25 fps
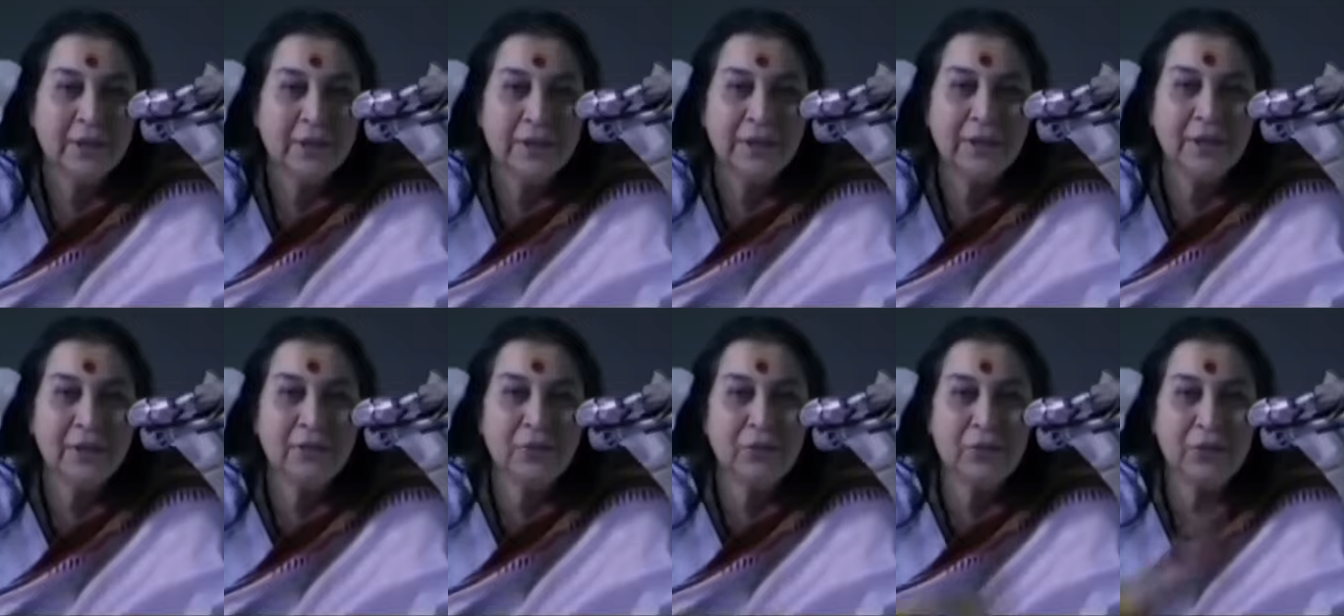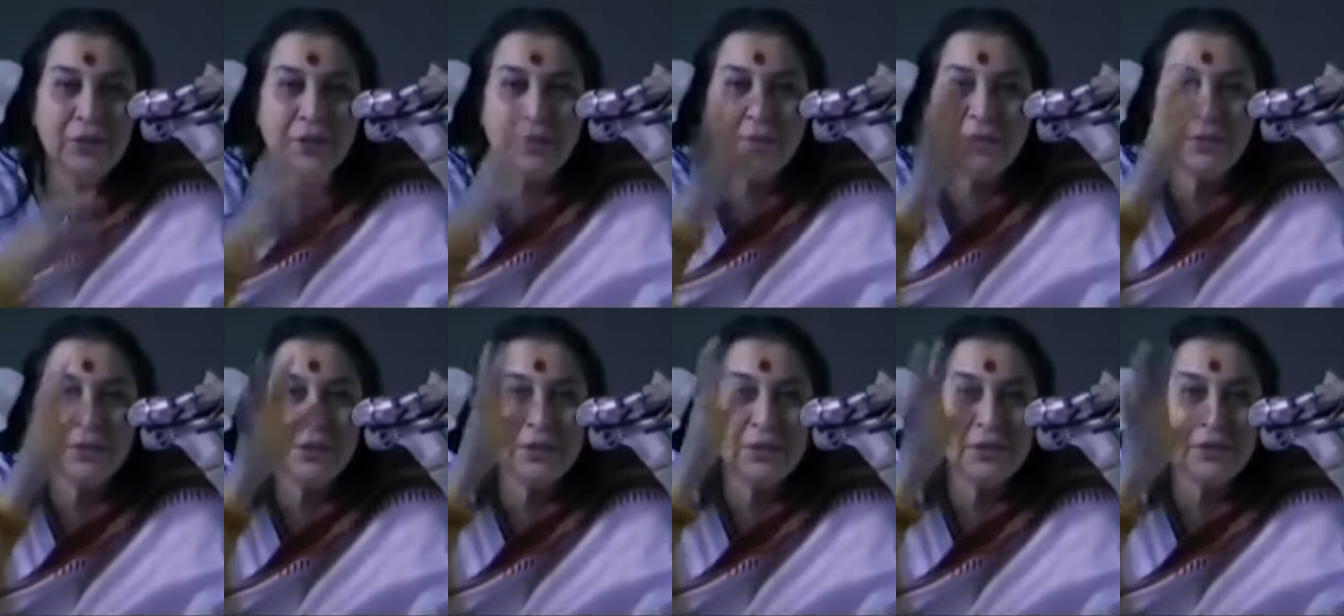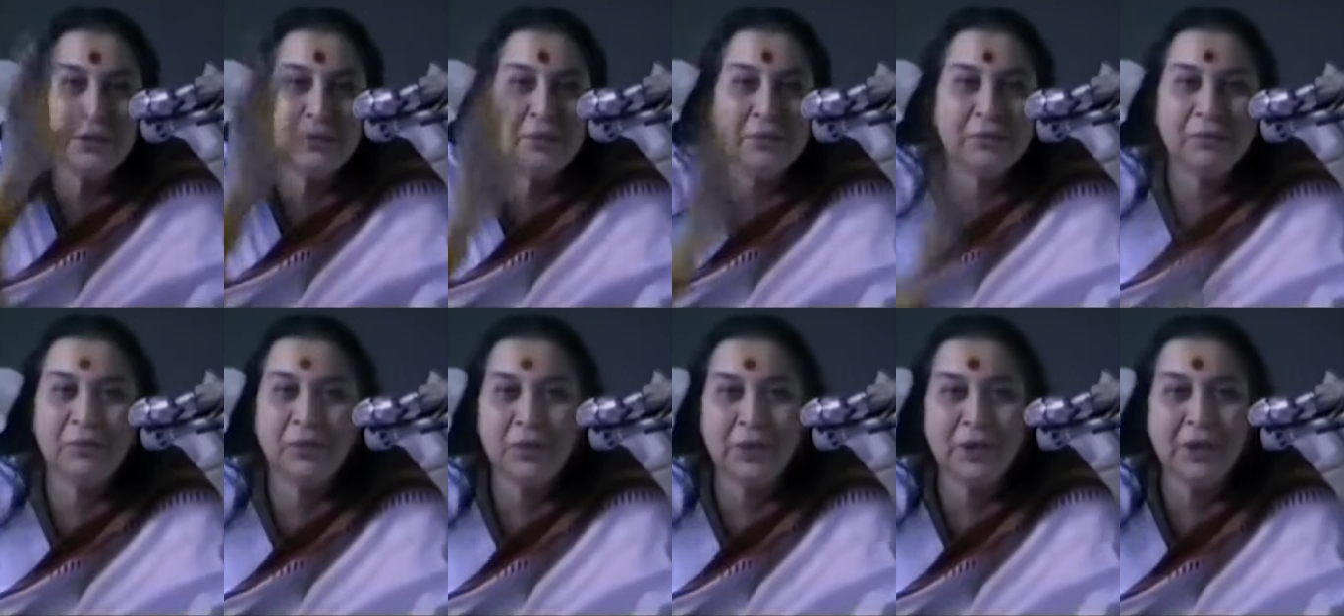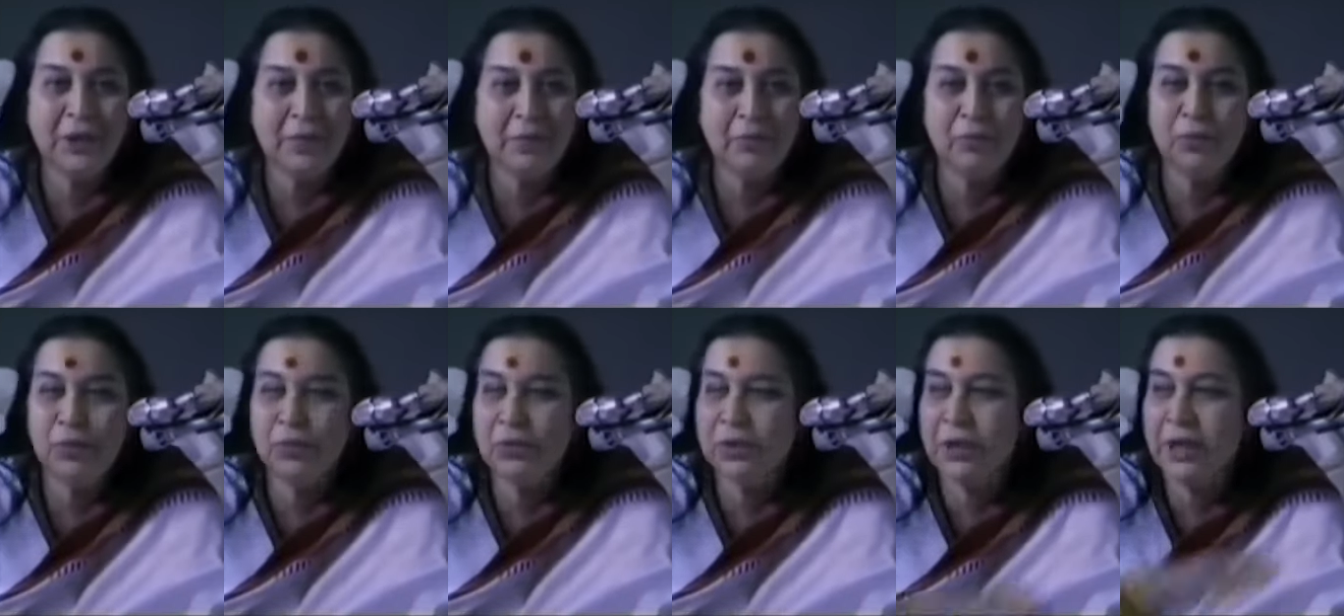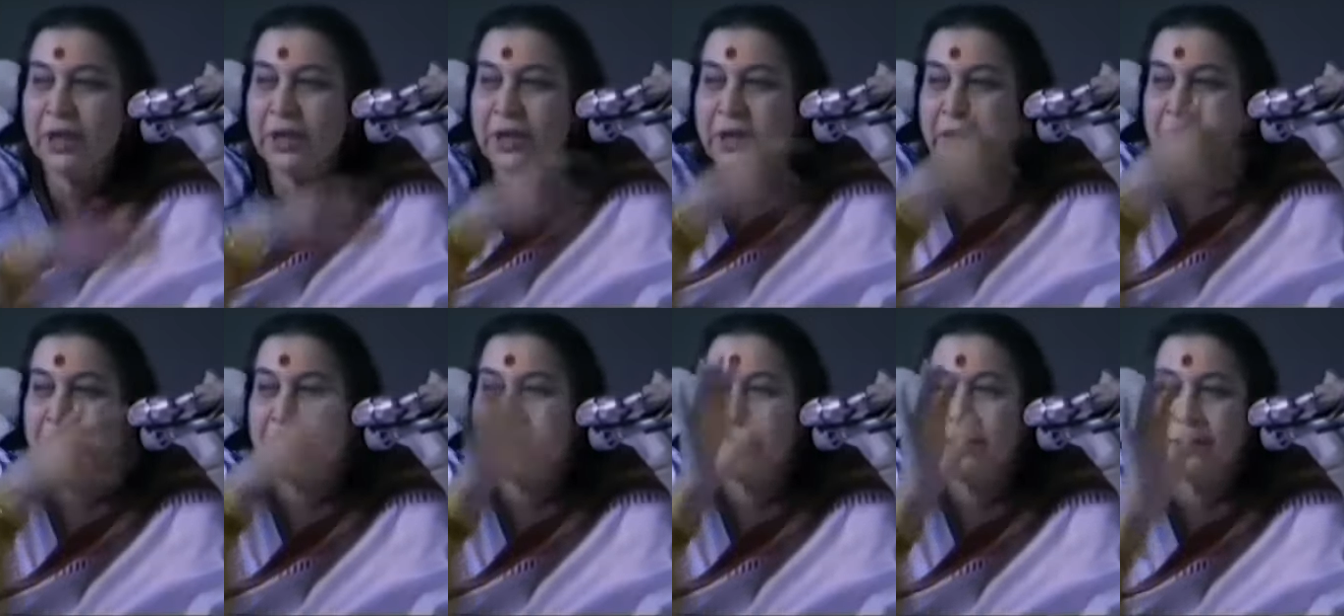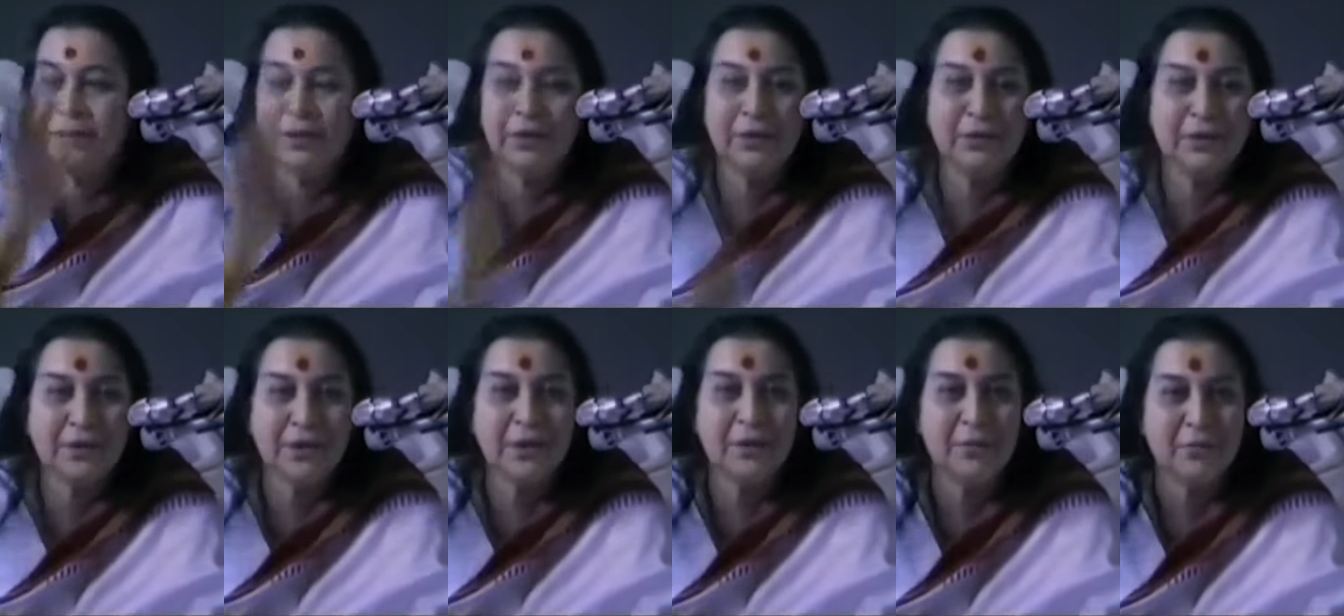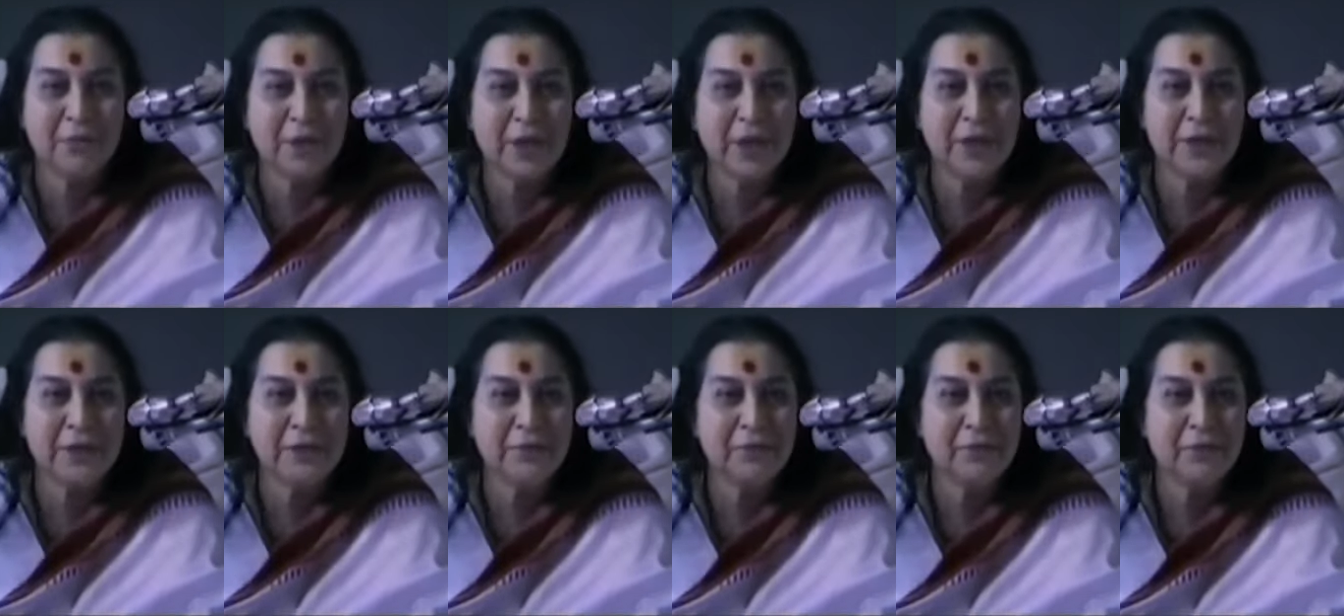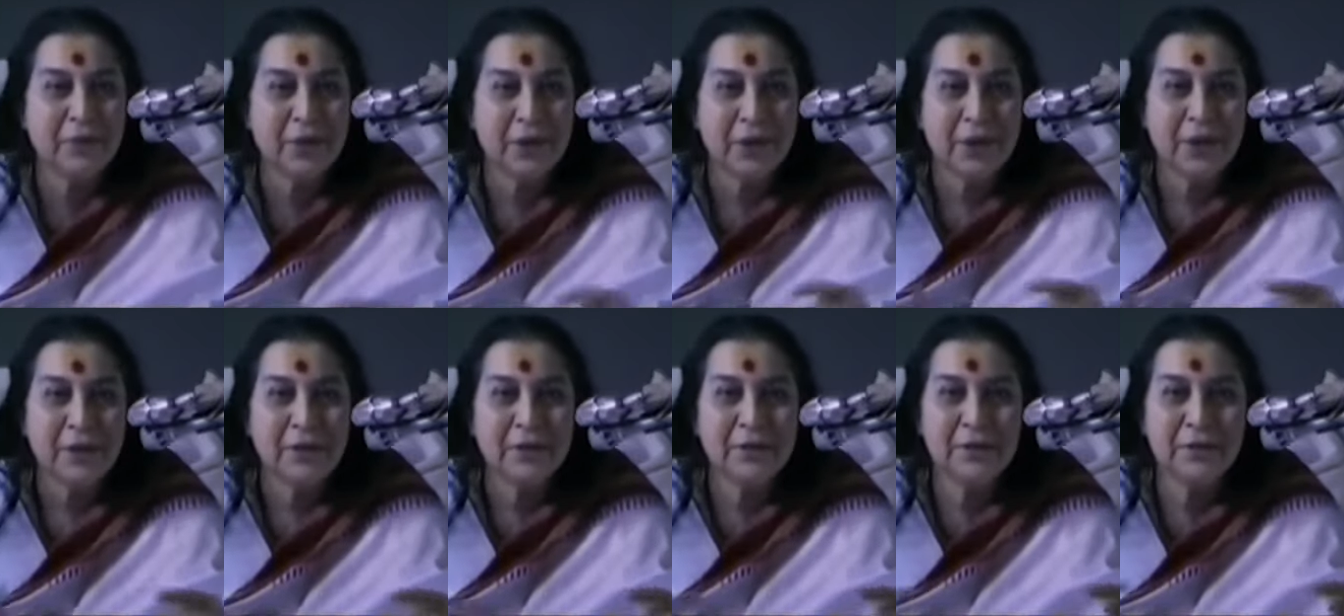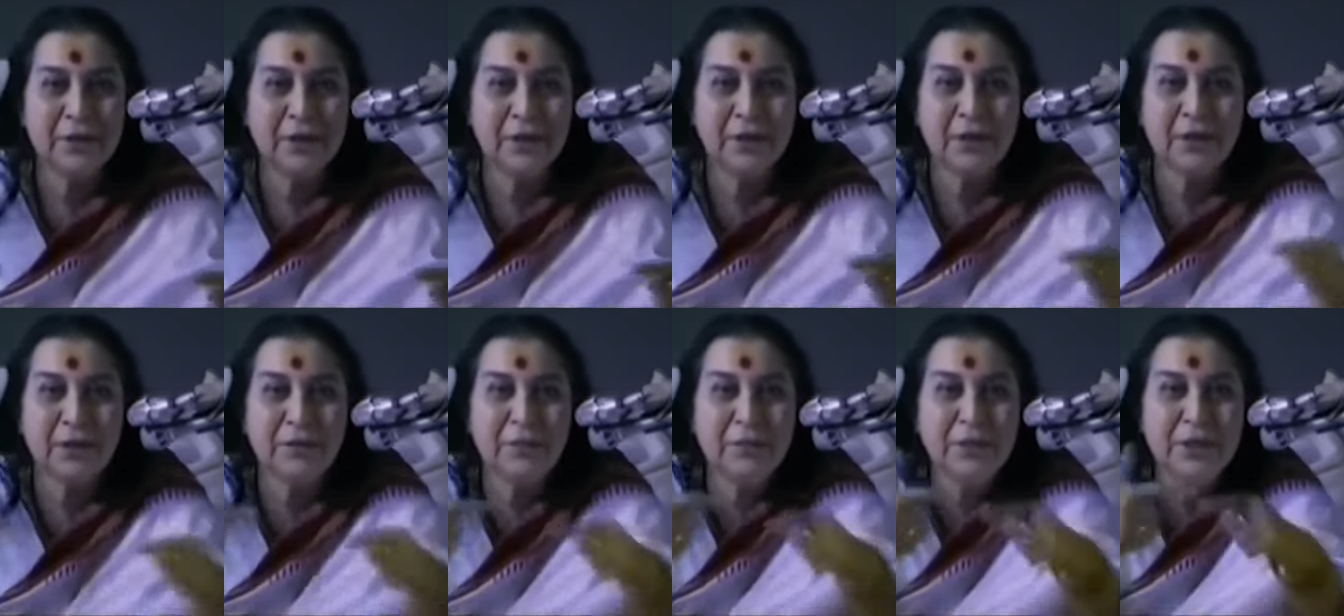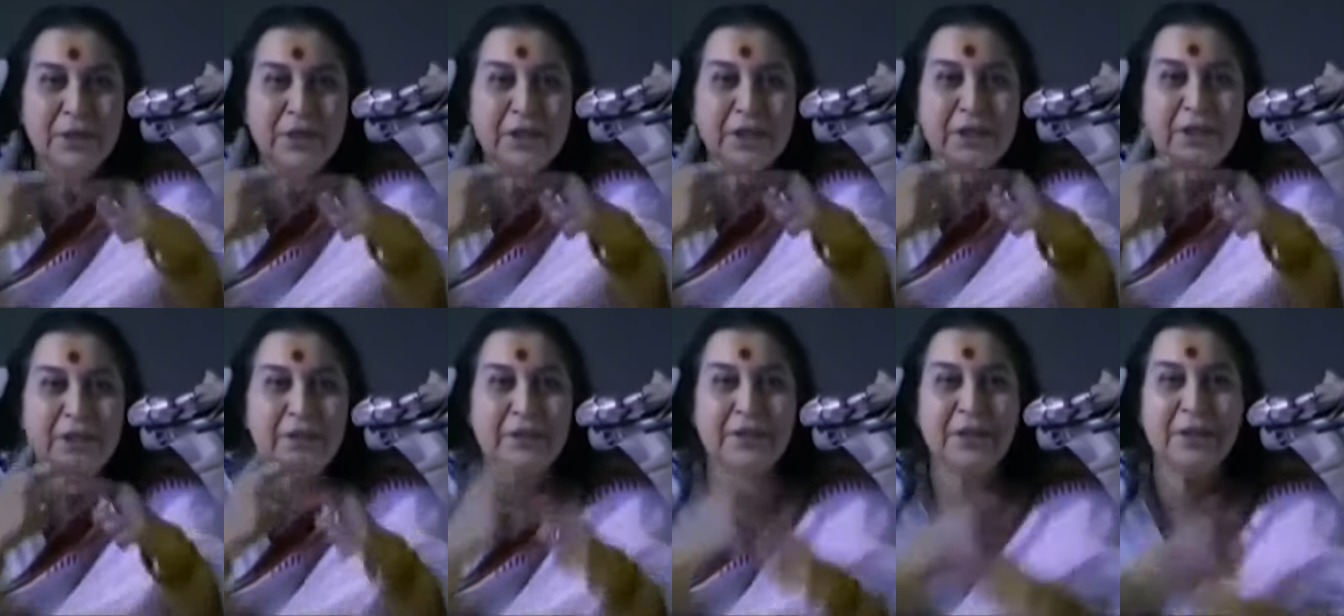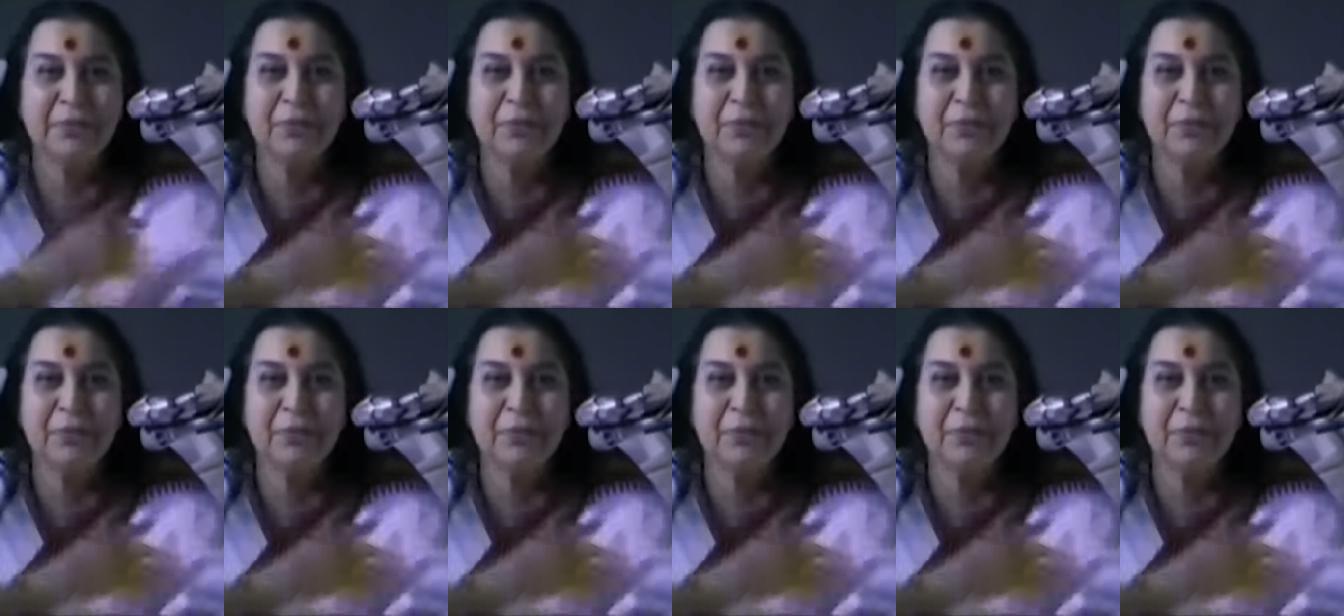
They don't, for them, both categories are the same, as if the circle meets at the same